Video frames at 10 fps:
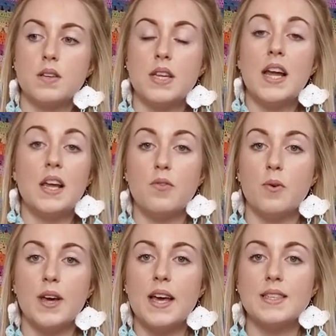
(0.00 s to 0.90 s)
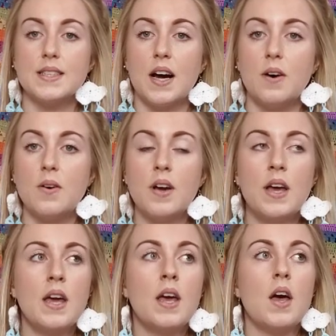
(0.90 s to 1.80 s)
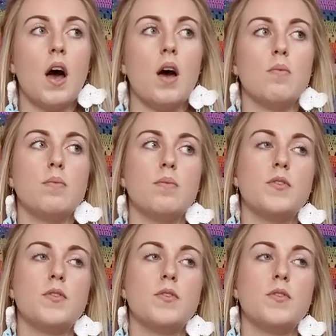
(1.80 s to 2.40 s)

nearly four years now um,